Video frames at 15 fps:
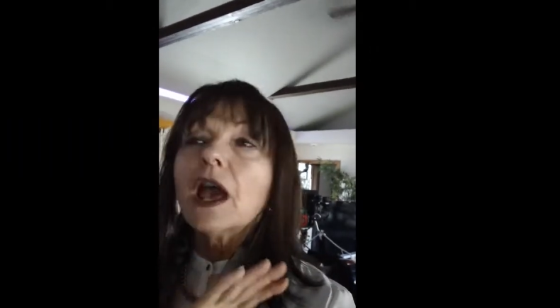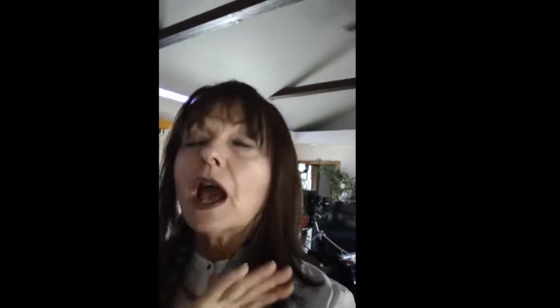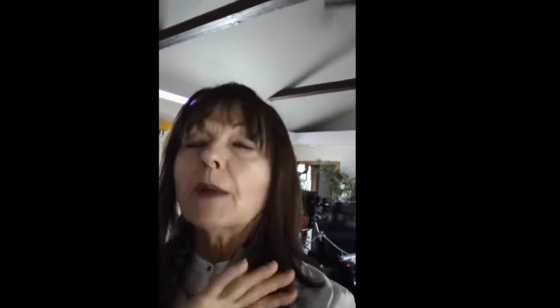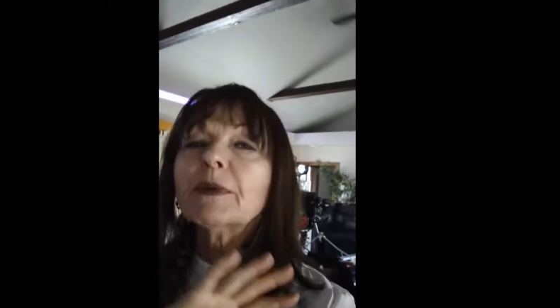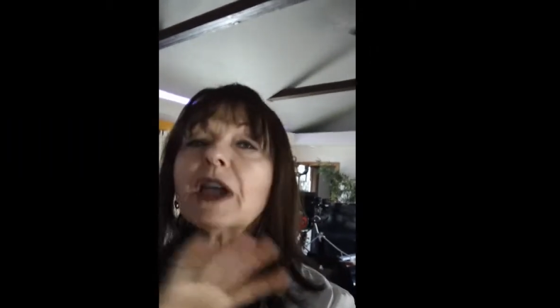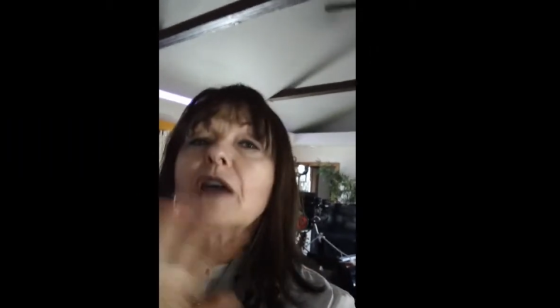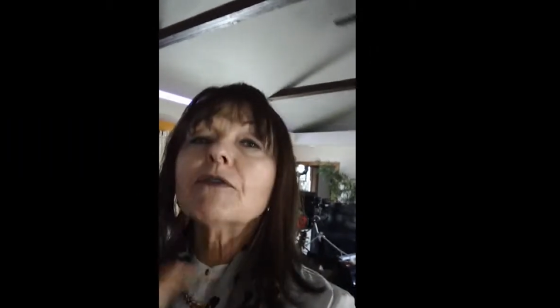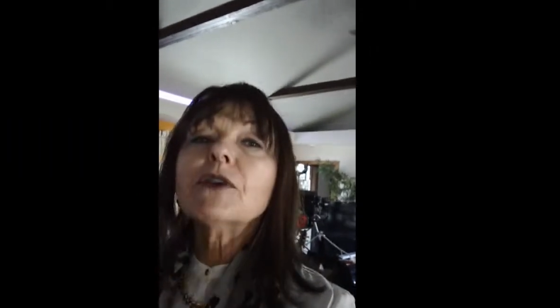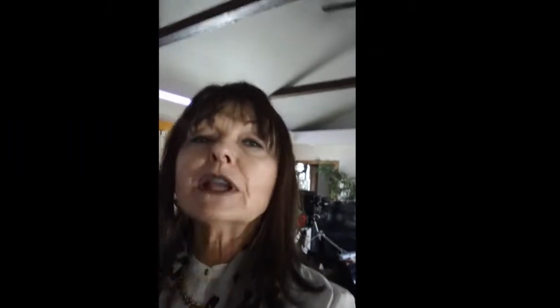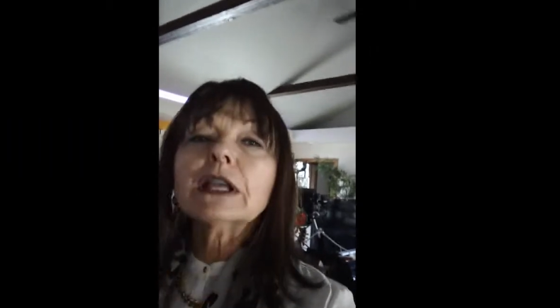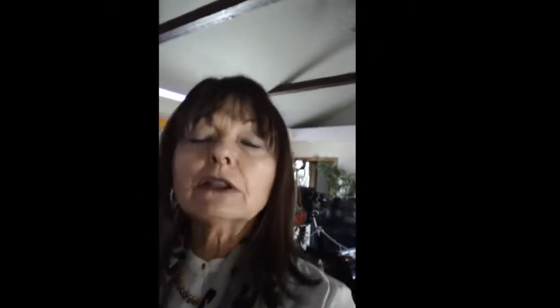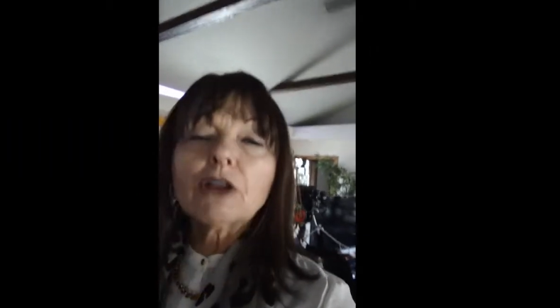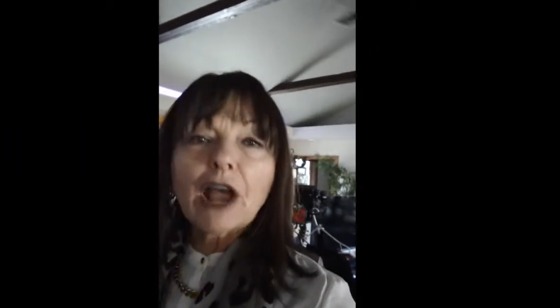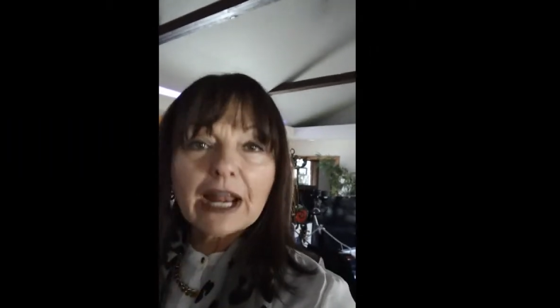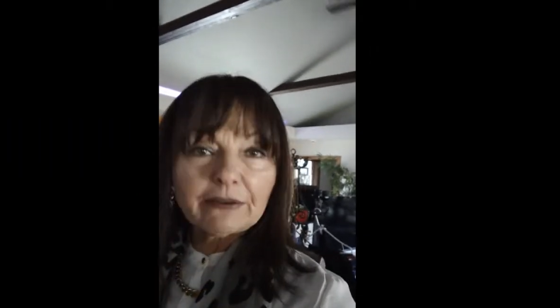I'm covering a
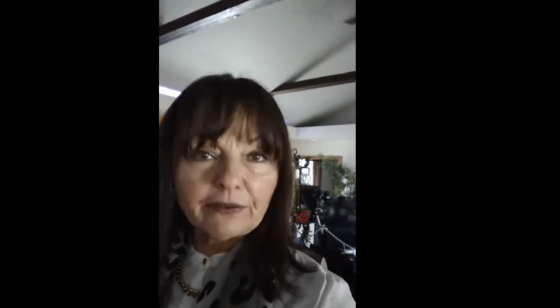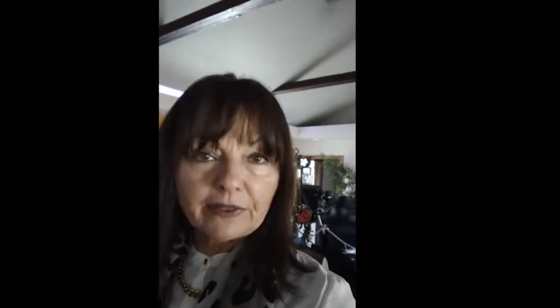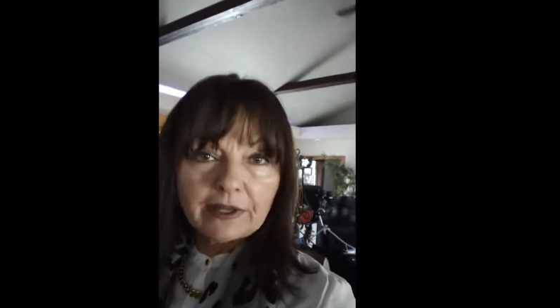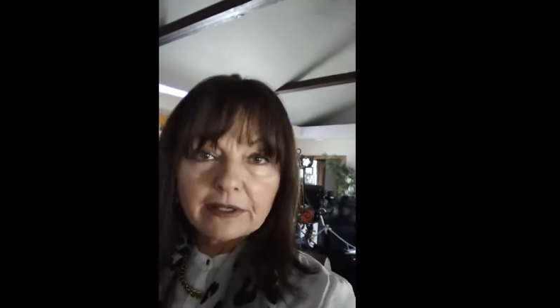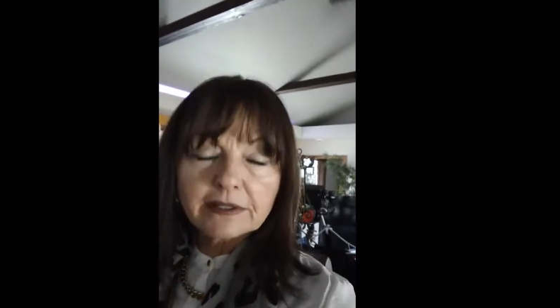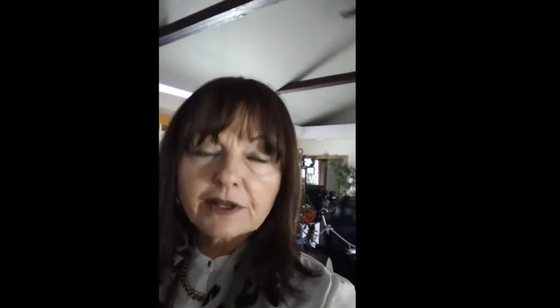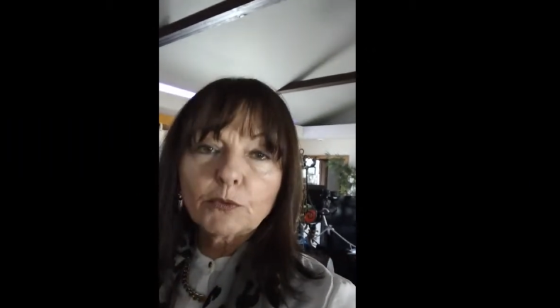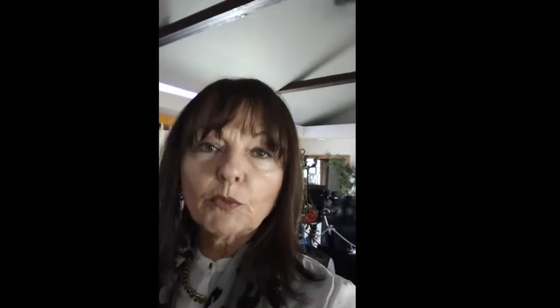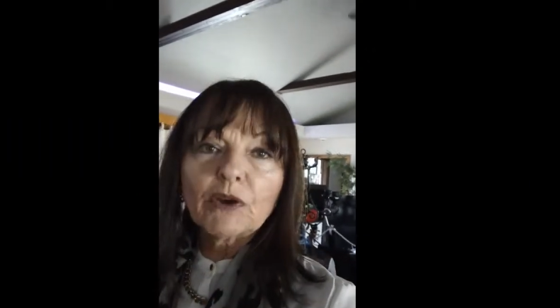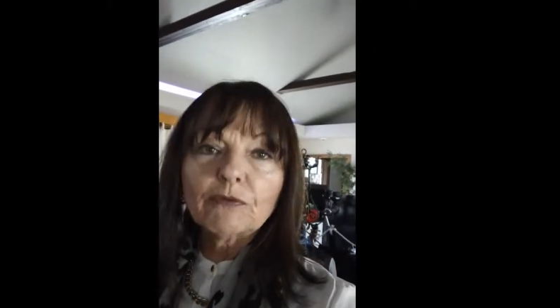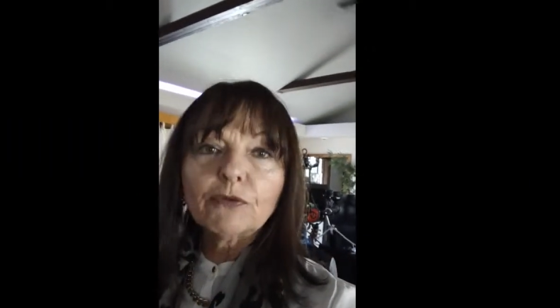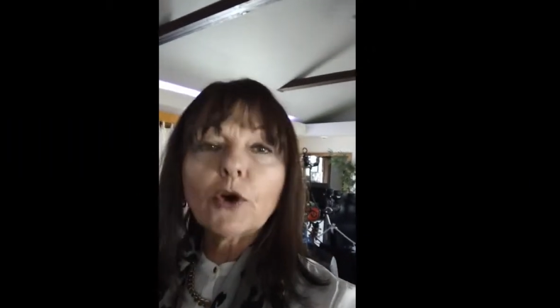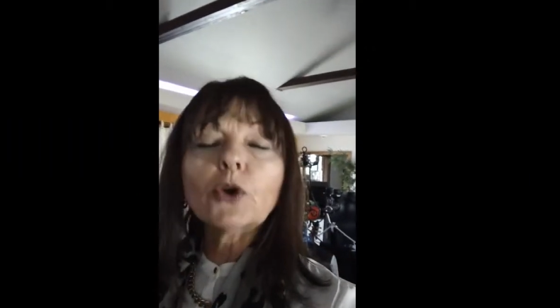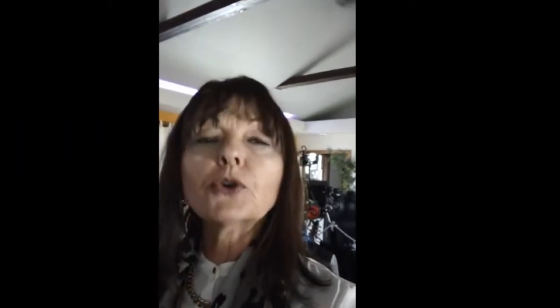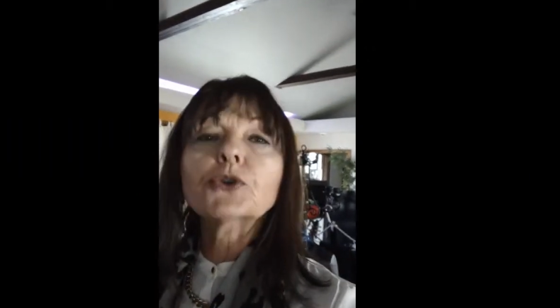lot of things in one
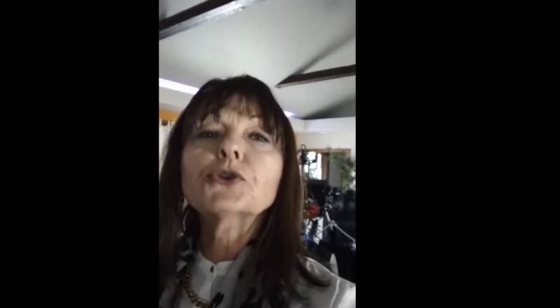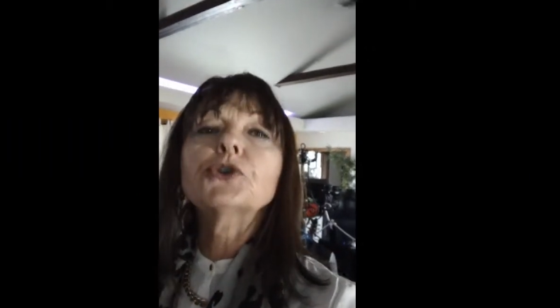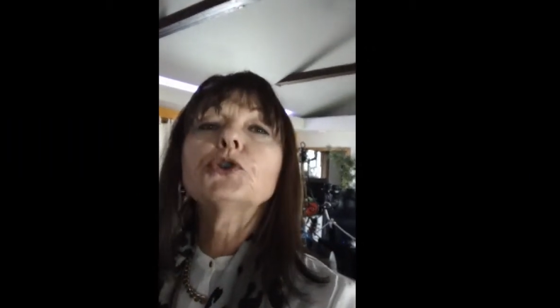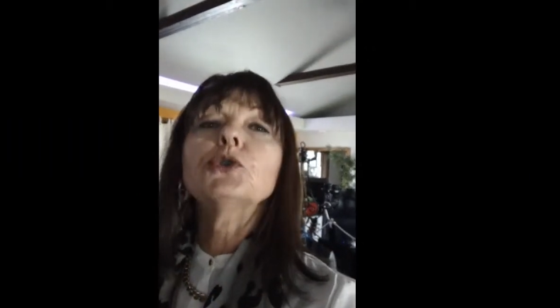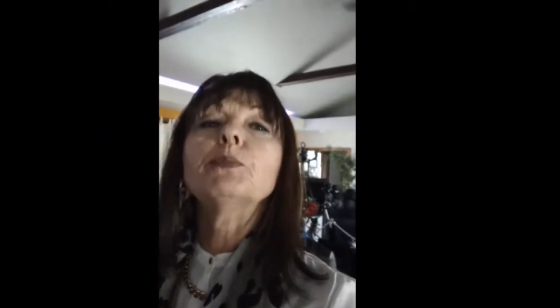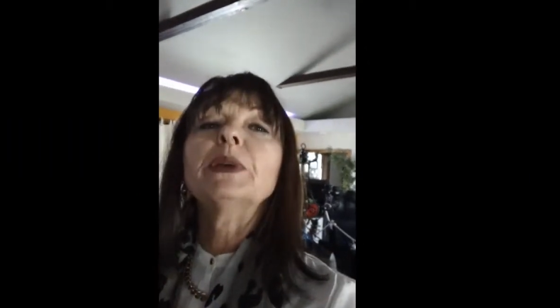photo shoot,